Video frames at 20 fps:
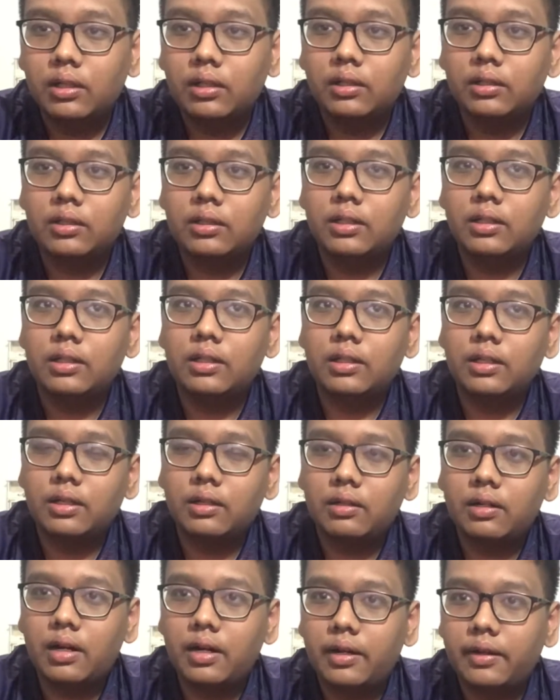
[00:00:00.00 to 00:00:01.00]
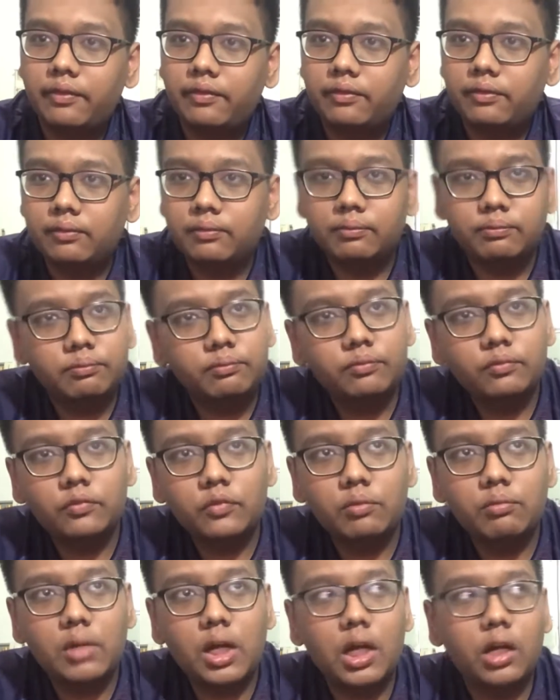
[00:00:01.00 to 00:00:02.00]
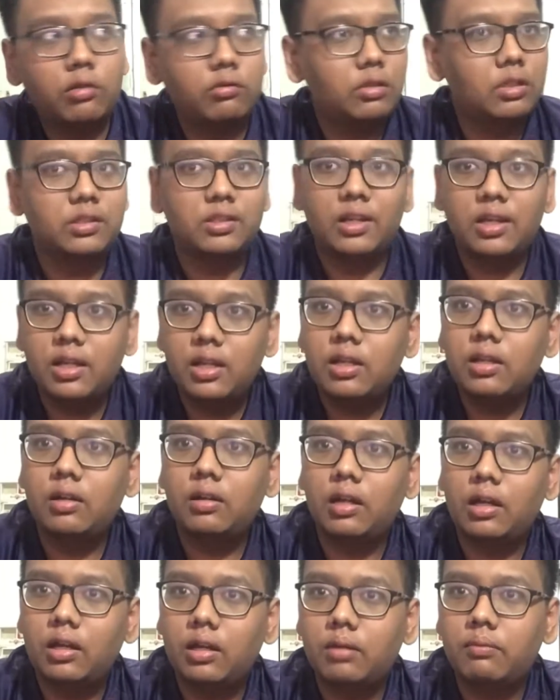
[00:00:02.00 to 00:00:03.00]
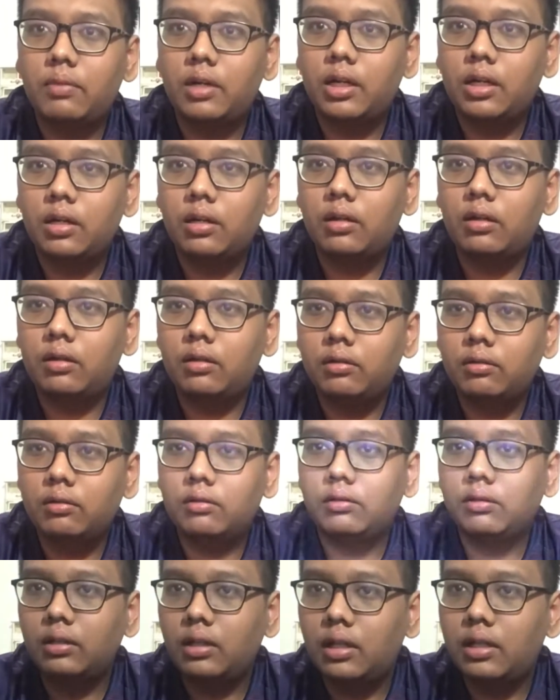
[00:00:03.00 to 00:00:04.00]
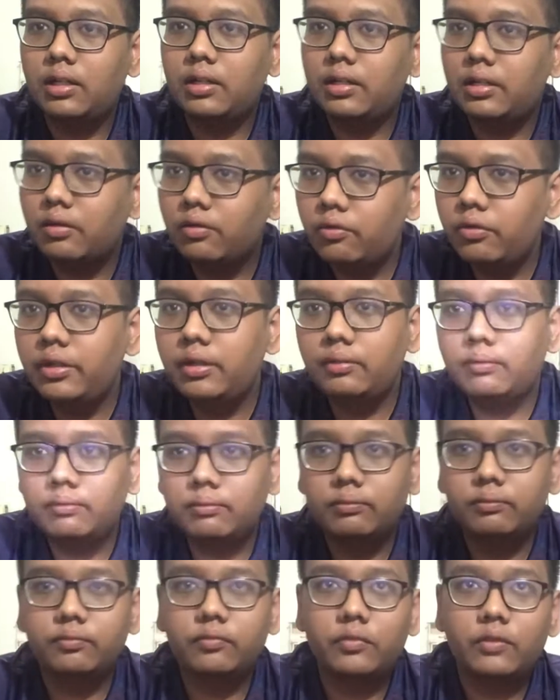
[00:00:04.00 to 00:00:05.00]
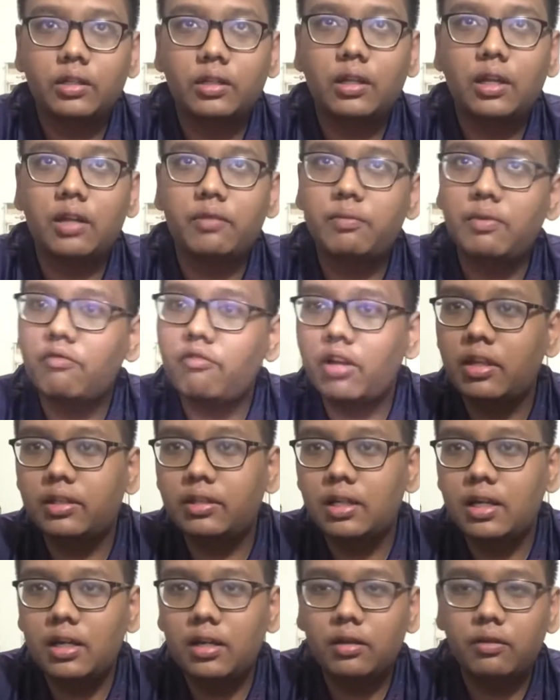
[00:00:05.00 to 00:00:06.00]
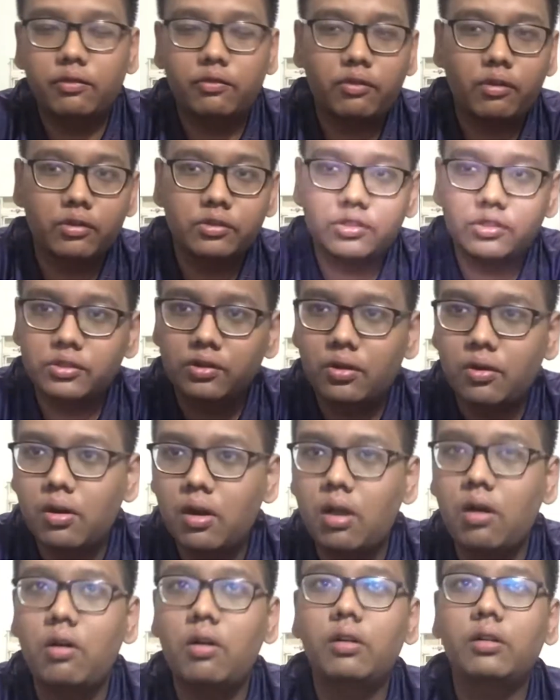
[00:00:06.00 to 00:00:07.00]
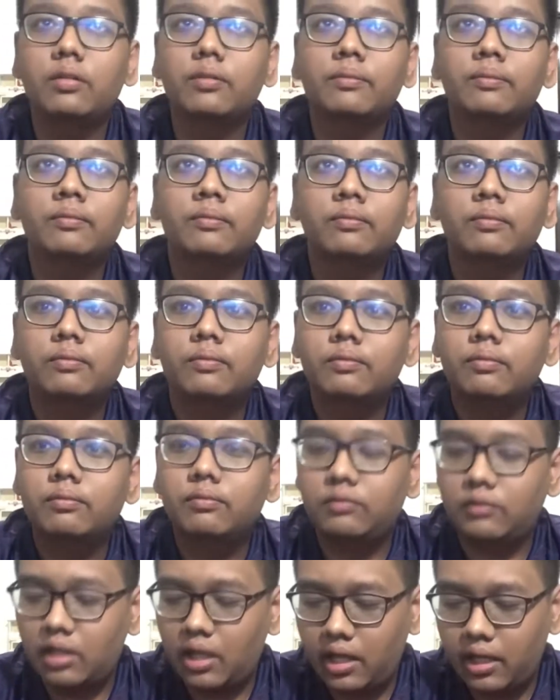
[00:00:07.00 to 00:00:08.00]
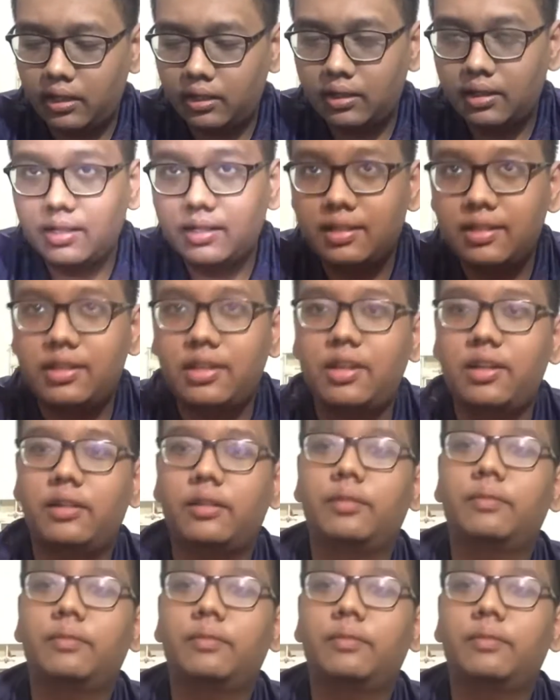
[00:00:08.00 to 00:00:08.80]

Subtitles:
It arrived about yesterday, about at the noon. I've been waiting for so long. Then it's here.